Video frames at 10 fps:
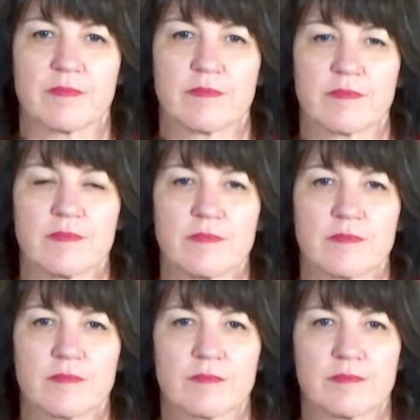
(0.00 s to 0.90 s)

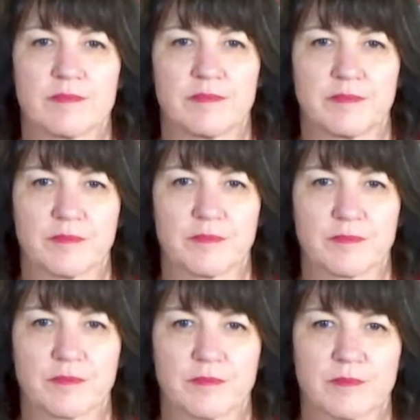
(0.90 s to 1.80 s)

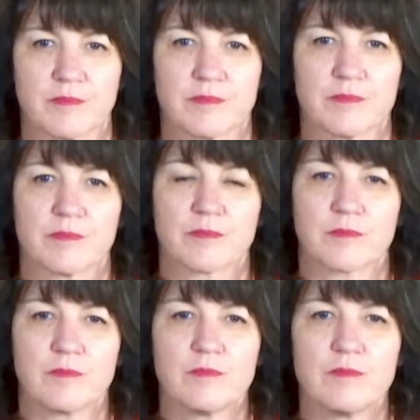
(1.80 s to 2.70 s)

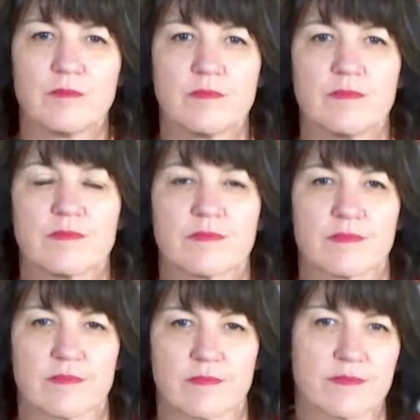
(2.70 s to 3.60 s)

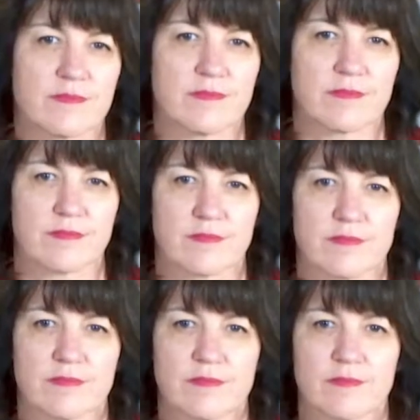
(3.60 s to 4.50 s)

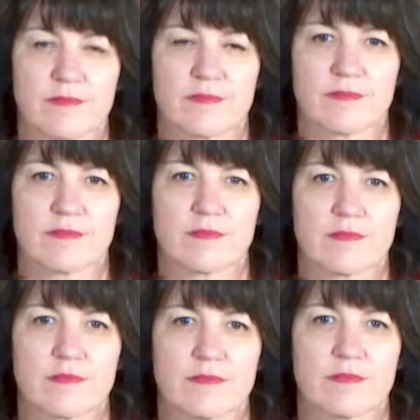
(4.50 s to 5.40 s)

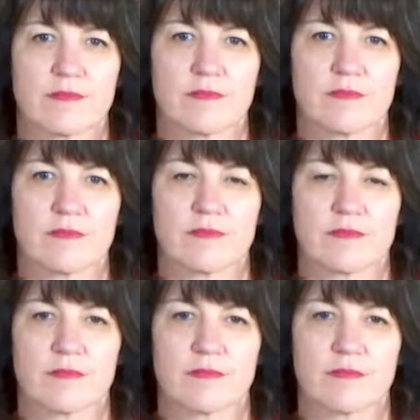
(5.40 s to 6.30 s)

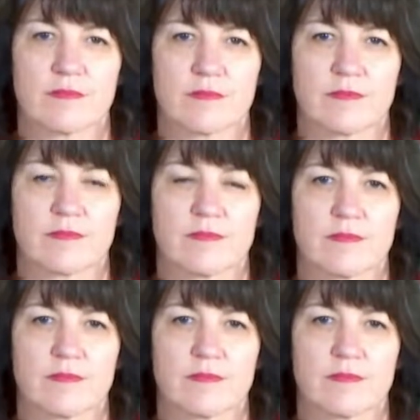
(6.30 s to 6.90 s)
No words are spoken by the person on screen.